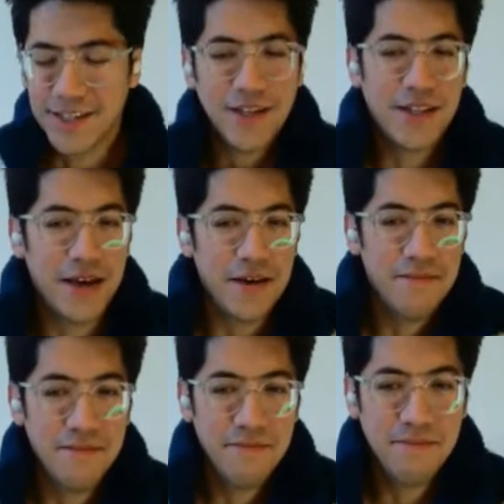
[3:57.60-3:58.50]
on
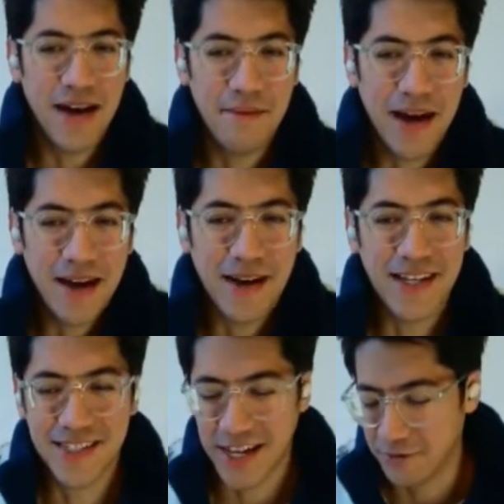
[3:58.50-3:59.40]
my
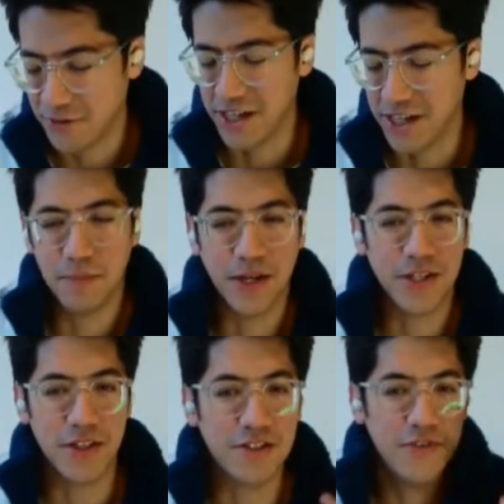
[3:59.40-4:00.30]
side of things. But
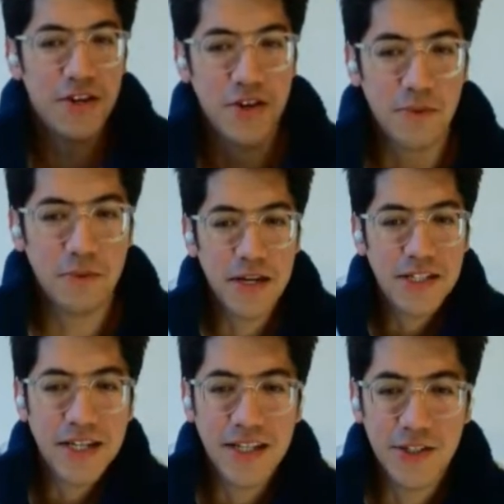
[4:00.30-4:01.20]
this video will
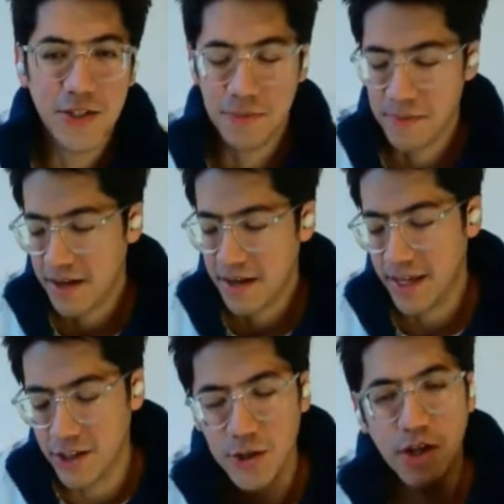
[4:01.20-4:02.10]
intended to
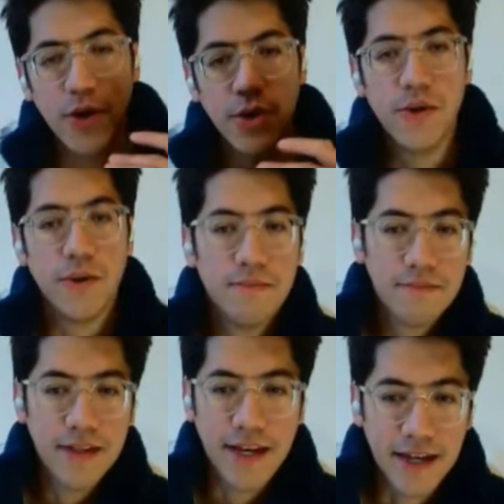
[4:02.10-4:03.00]
get to know you,
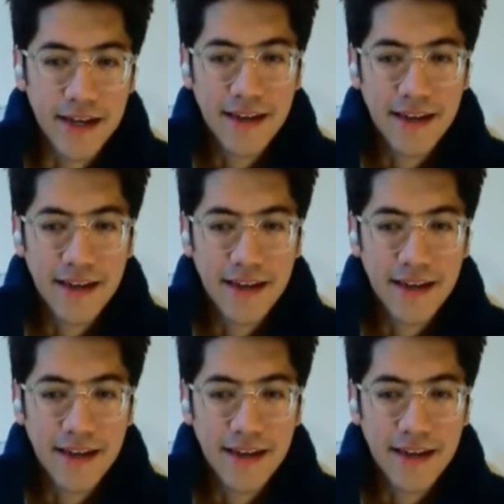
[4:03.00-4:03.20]
Nick, a